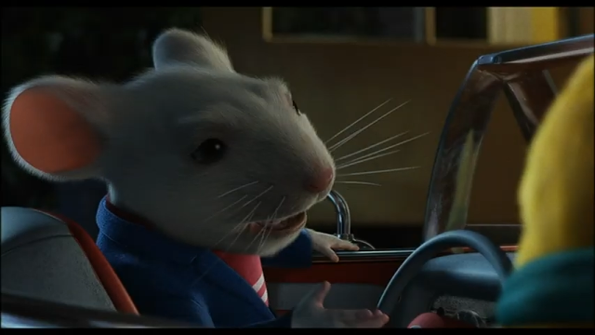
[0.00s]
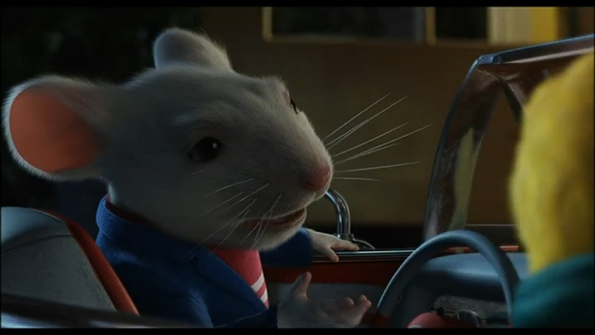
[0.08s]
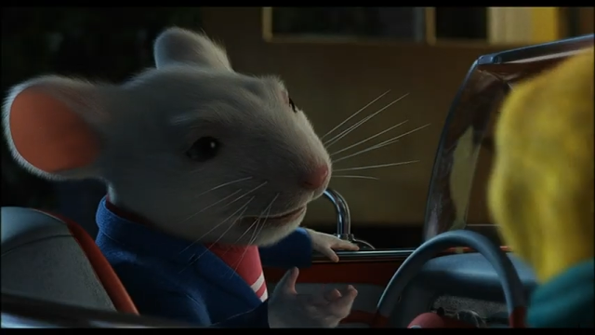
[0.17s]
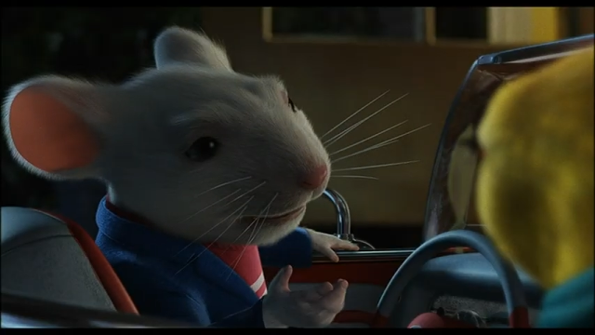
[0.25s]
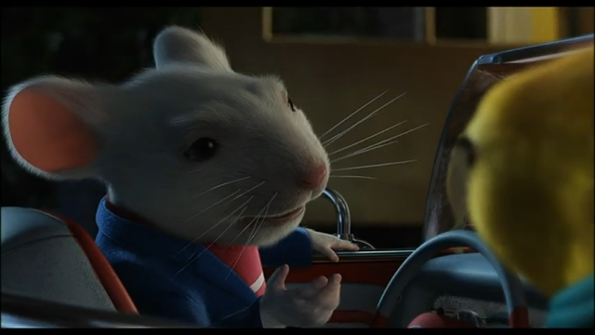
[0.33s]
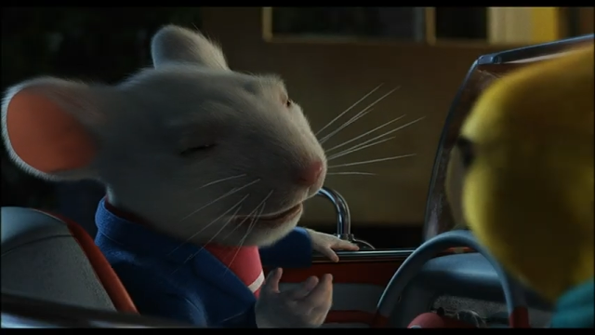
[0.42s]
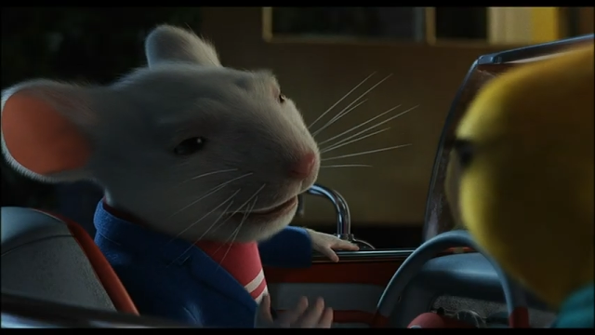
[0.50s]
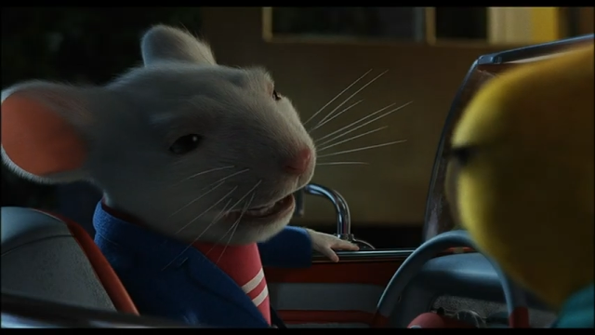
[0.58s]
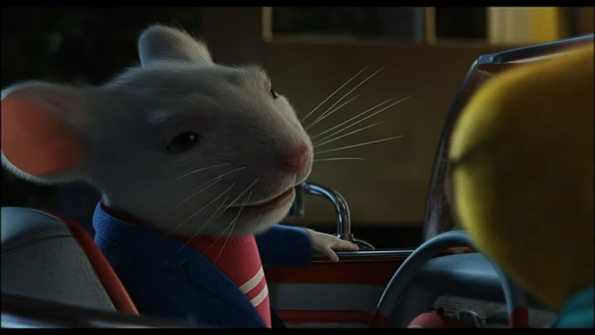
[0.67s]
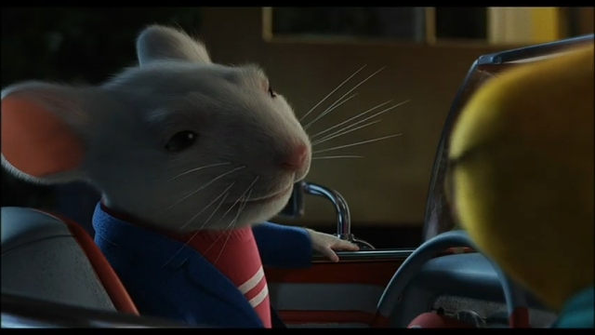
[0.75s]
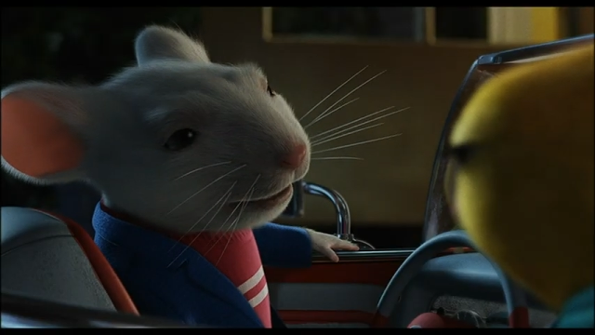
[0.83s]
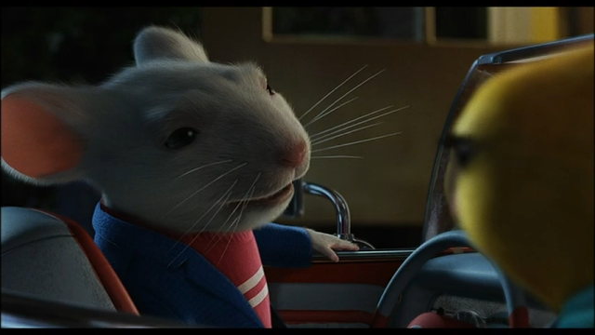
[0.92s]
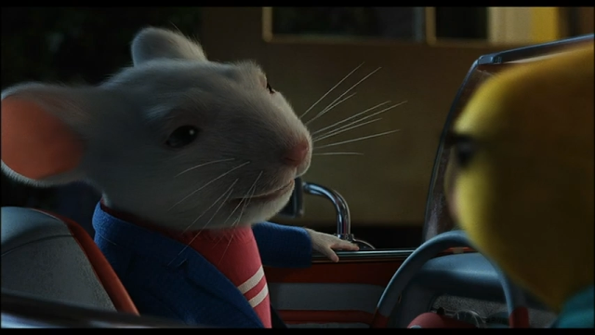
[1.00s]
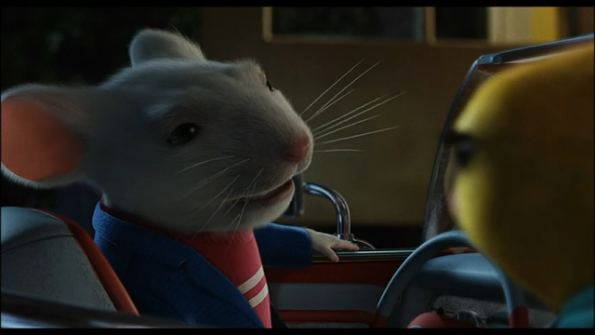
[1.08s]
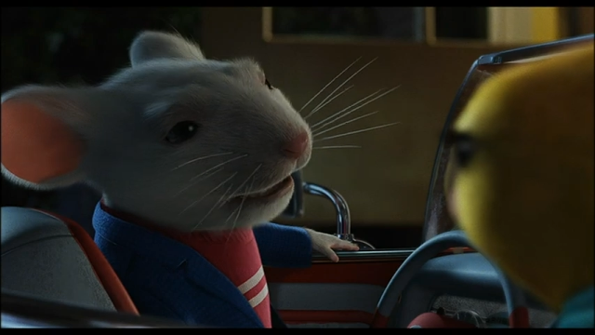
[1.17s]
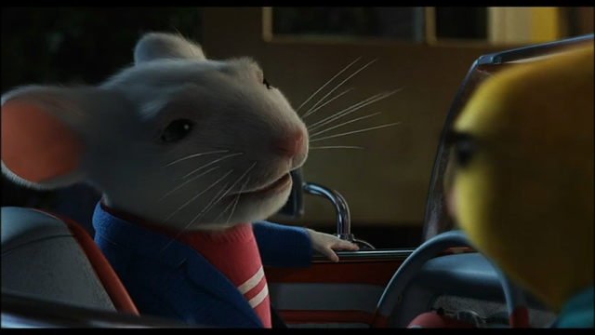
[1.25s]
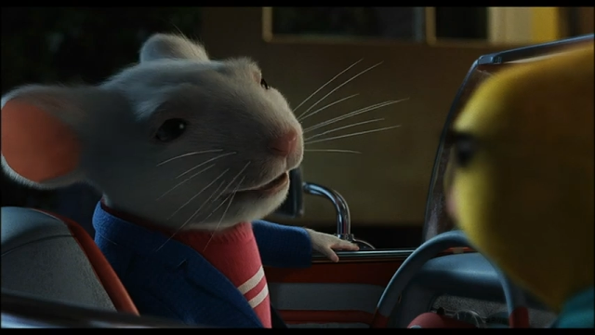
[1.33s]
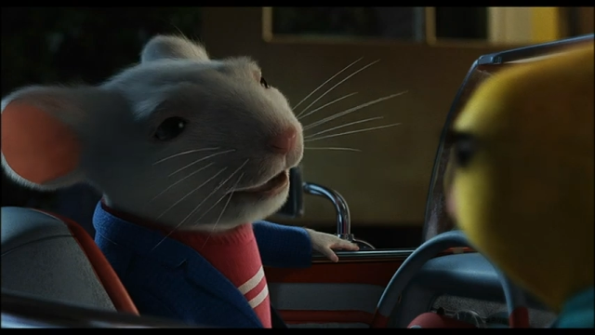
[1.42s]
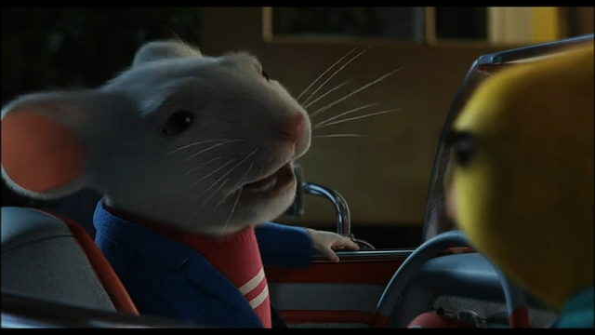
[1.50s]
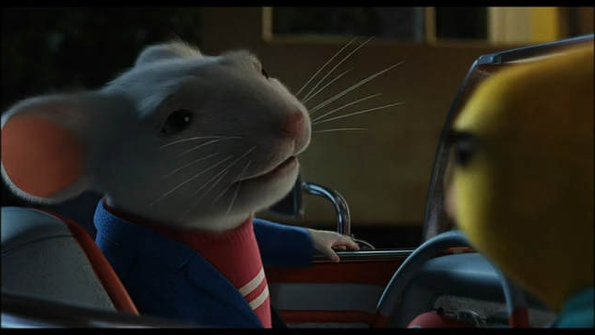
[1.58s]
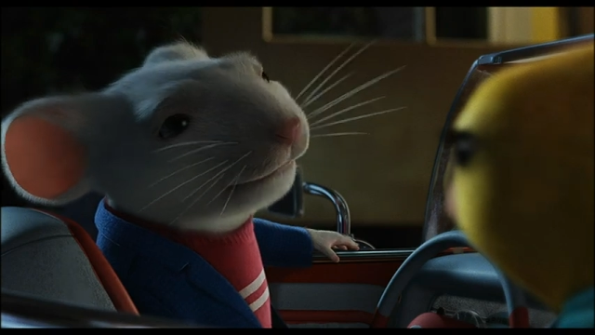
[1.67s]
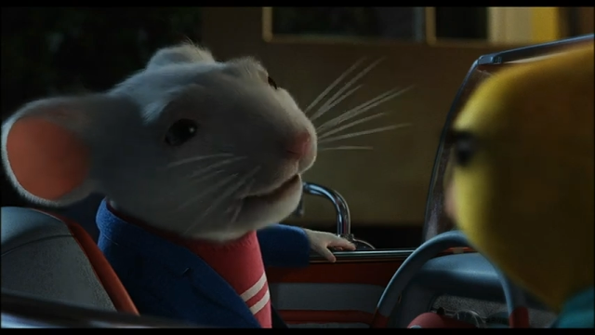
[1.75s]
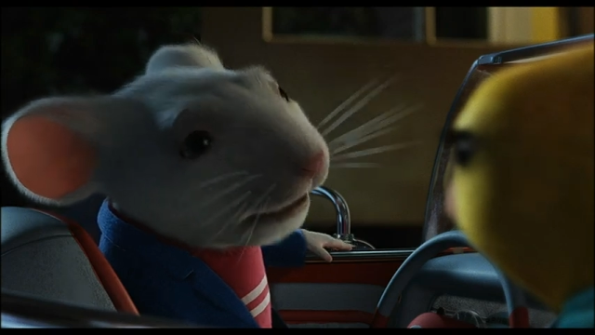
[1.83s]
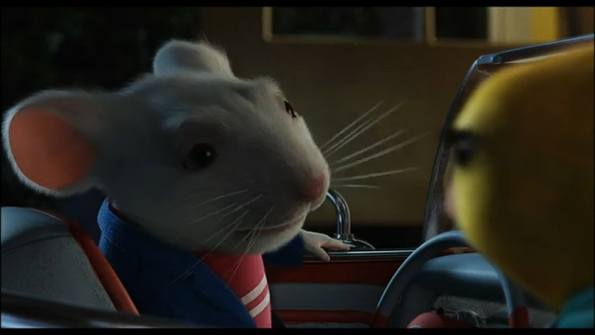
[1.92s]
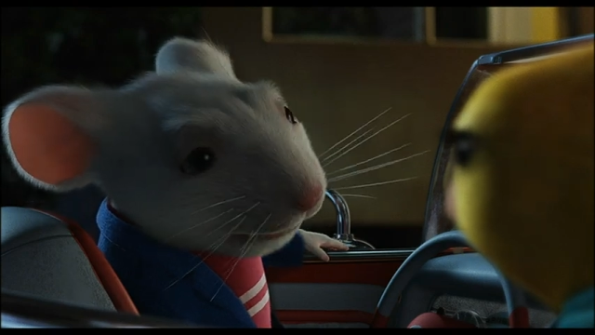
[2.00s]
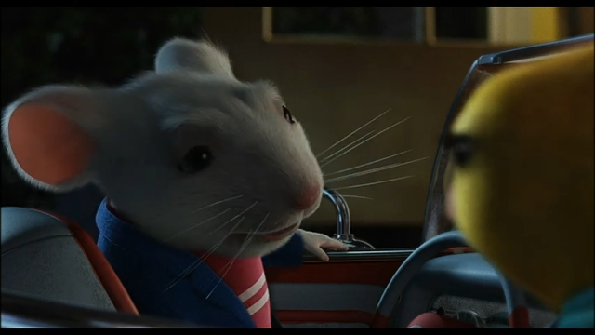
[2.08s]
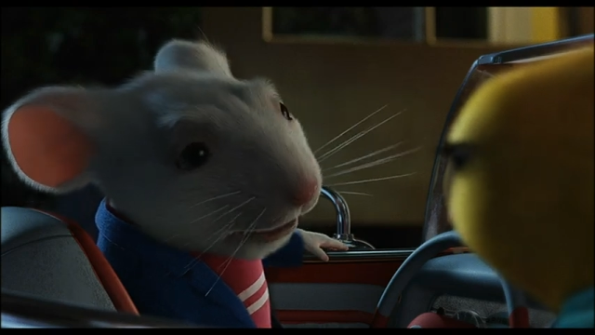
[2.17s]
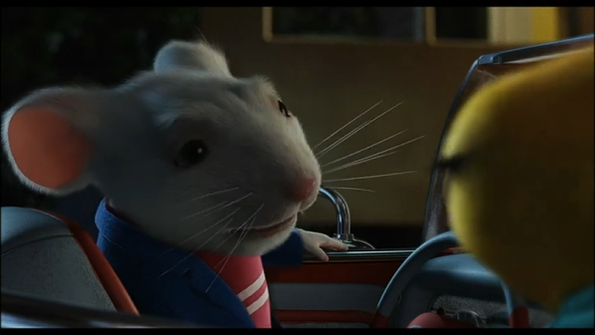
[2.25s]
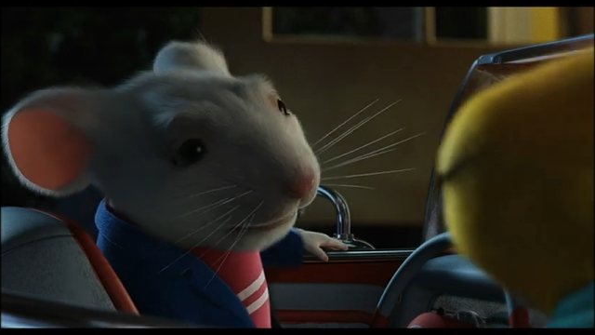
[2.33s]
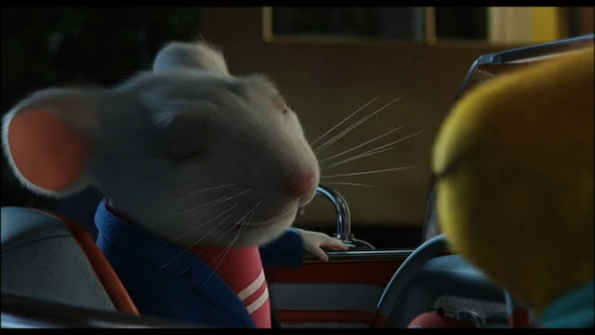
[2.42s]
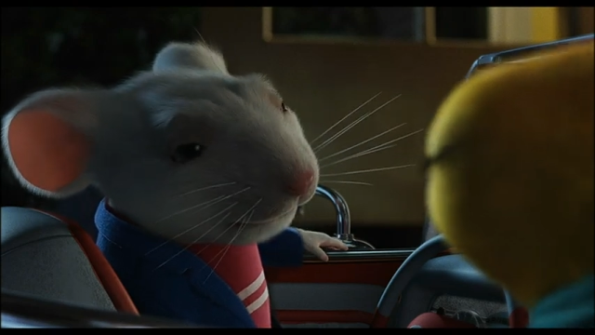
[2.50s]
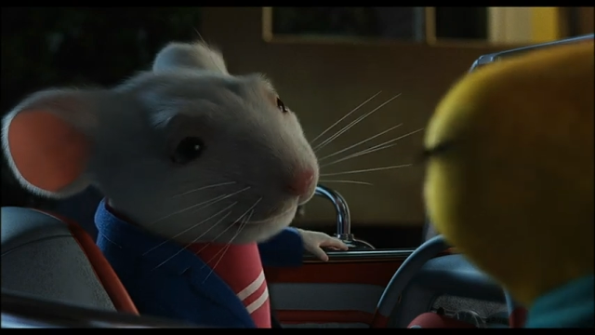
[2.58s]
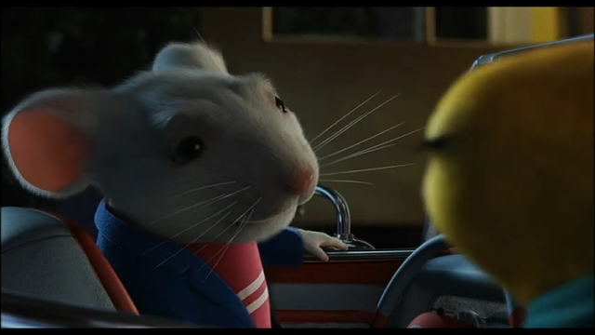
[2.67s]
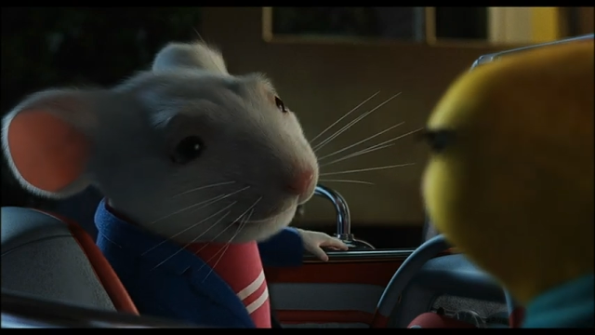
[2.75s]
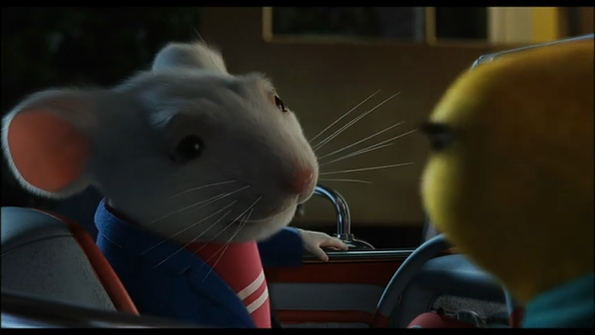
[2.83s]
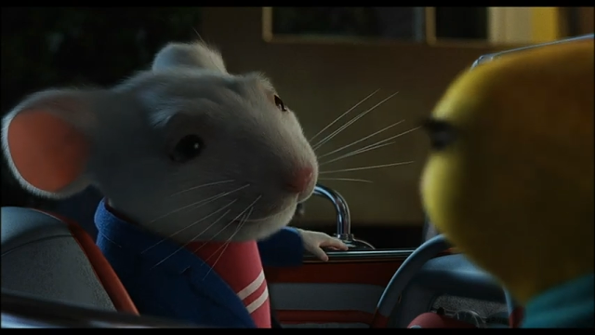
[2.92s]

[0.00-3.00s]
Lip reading: [unreadable: no face in view]